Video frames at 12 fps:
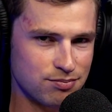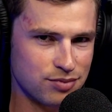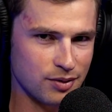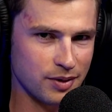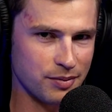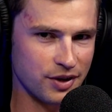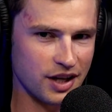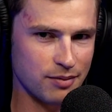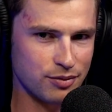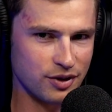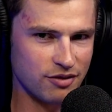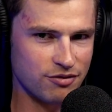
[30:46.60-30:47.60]
probably by that
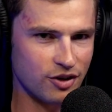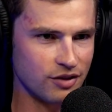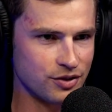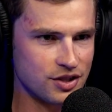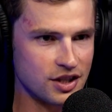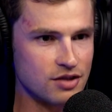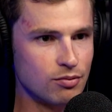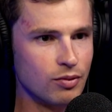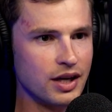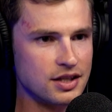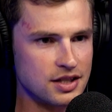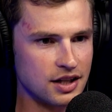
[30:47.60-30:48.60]
point 5 or 6
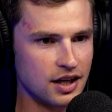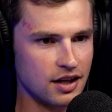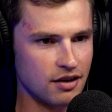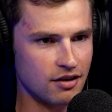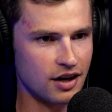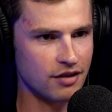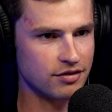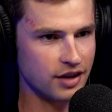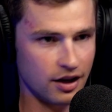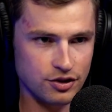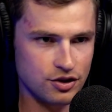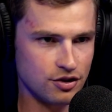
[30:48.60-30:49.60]
weeks together after
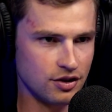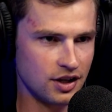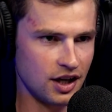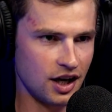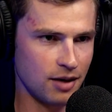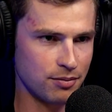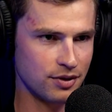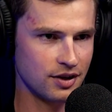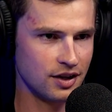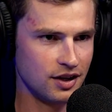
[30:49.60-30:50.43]
altitude camp,